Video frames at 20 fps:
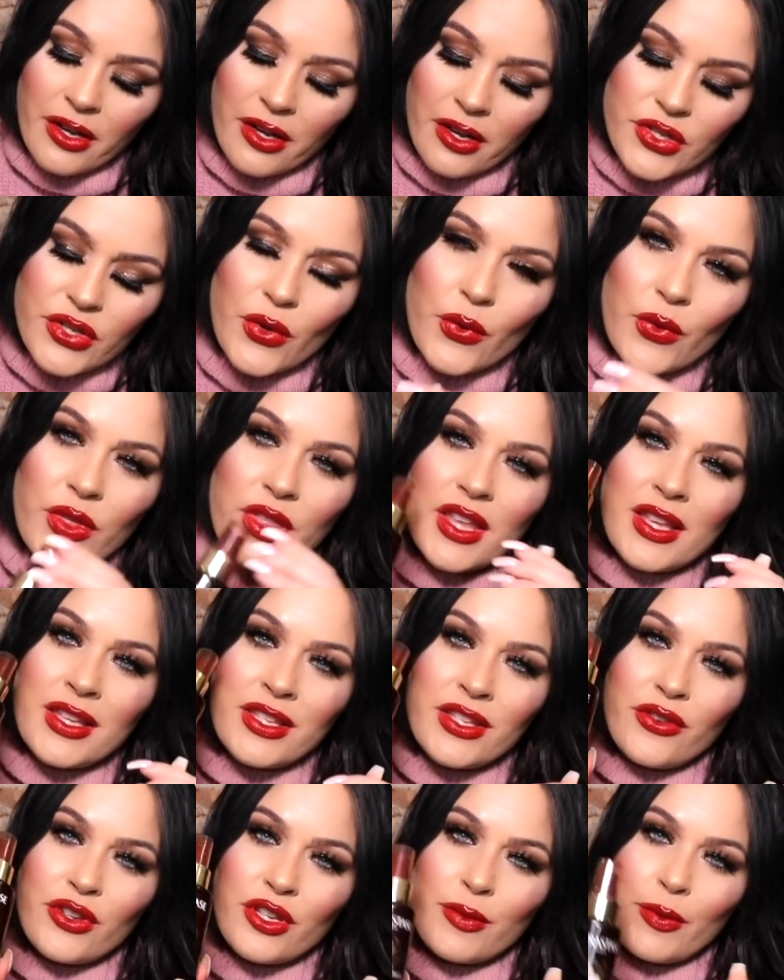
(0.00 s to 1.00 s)
So
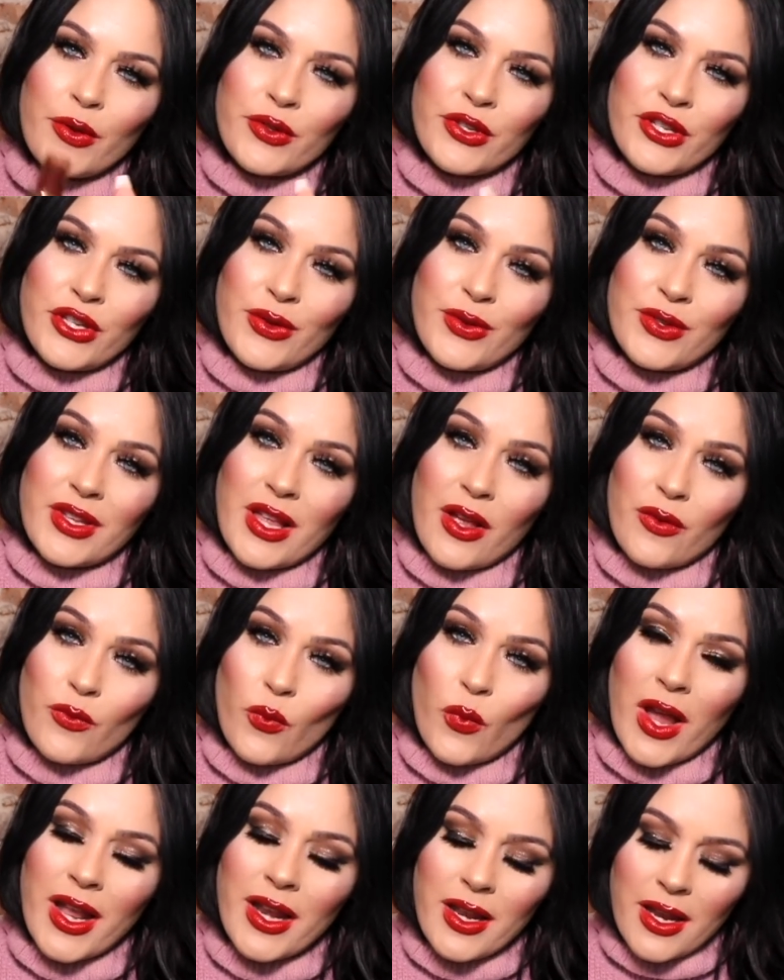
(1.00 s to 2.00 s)
this you're supposed to use
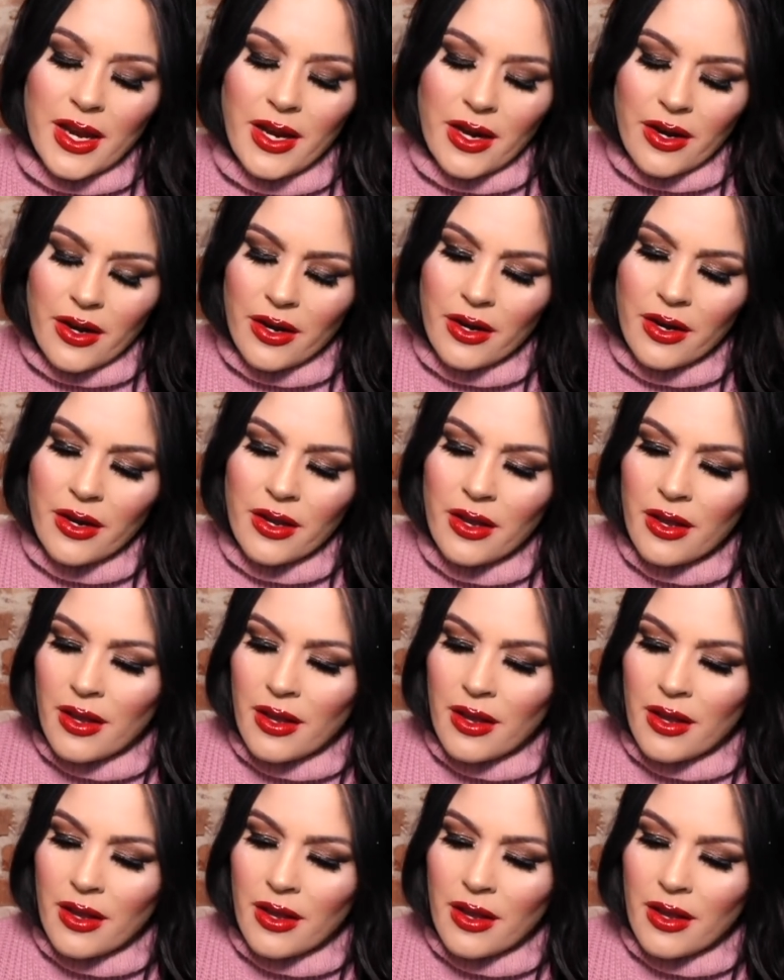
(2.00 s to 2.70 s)
on wet hair,